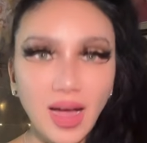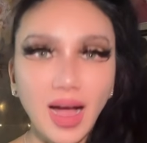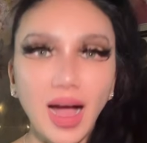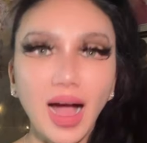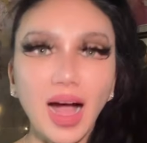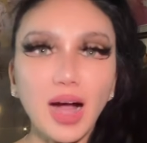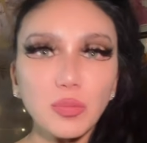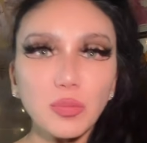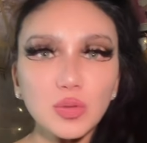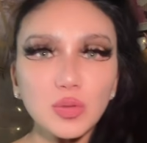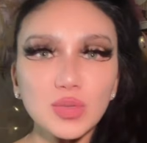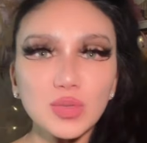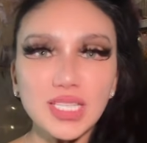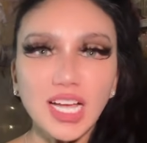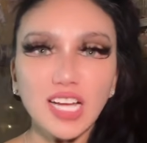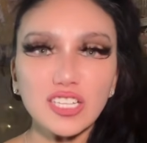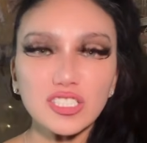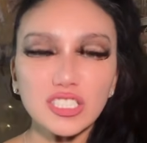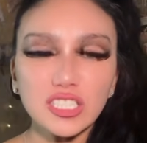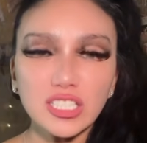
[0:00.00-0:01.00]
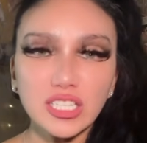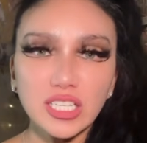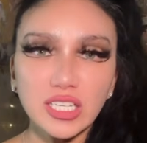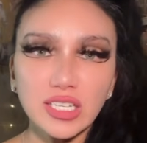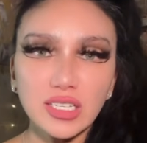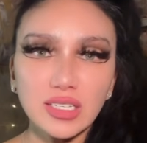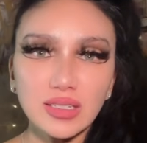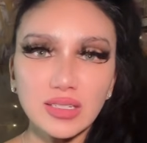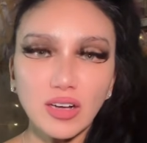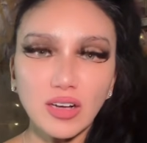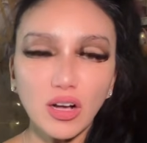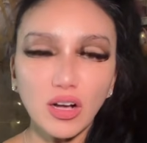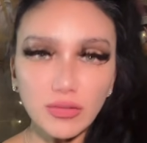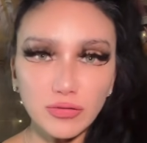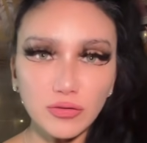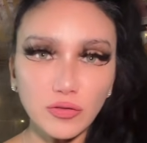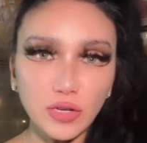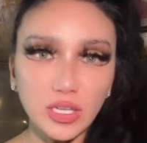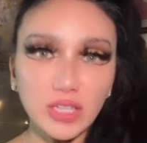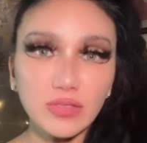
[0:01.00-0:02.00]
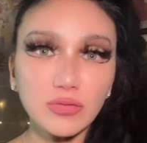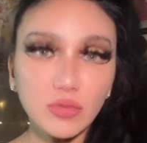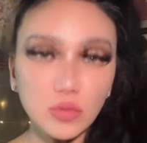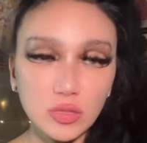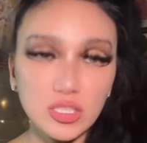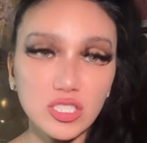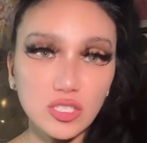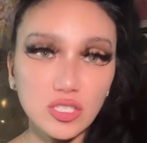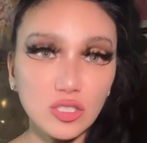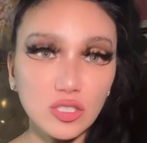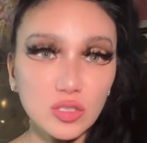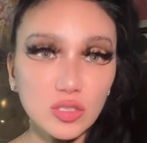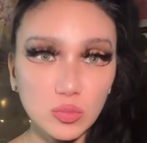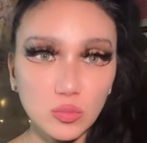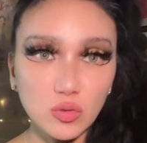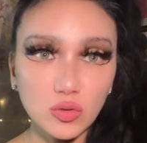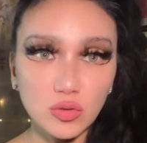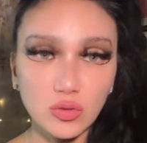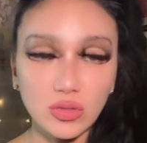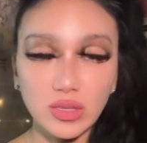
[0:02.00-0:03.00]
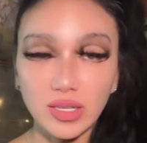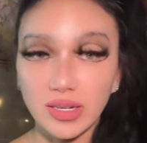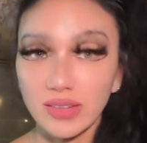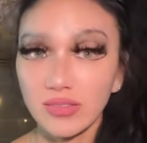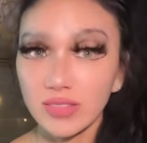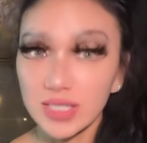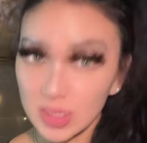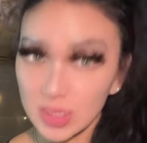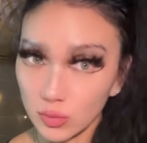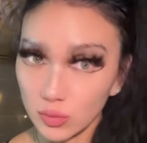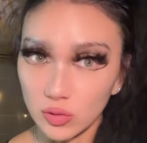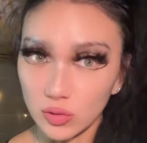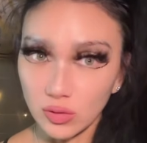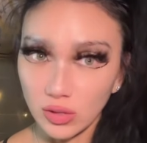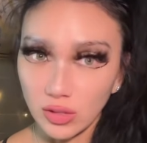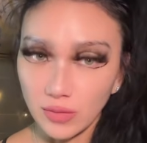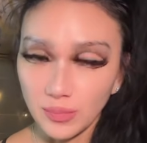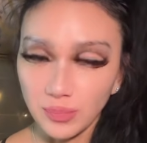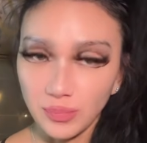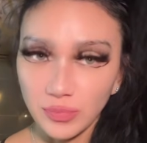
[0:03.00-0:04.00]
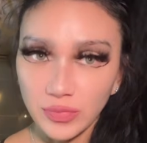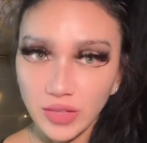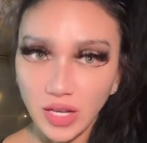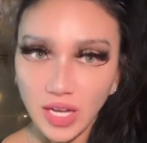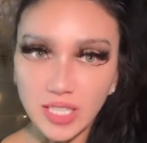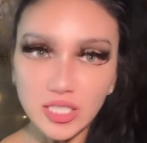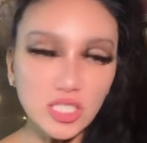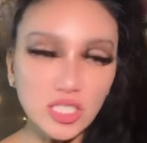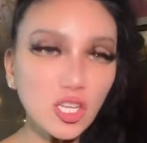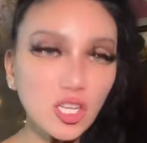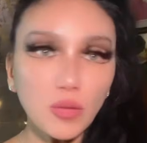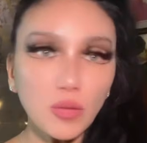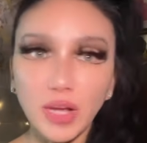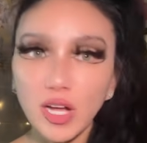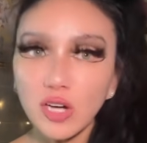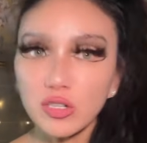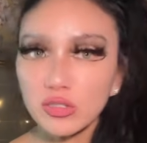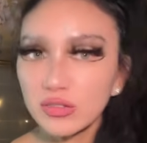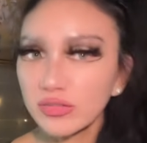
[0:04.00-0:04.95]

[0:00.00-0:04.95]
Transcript: Apple was actually offering $40 more than Visible. I just got my whole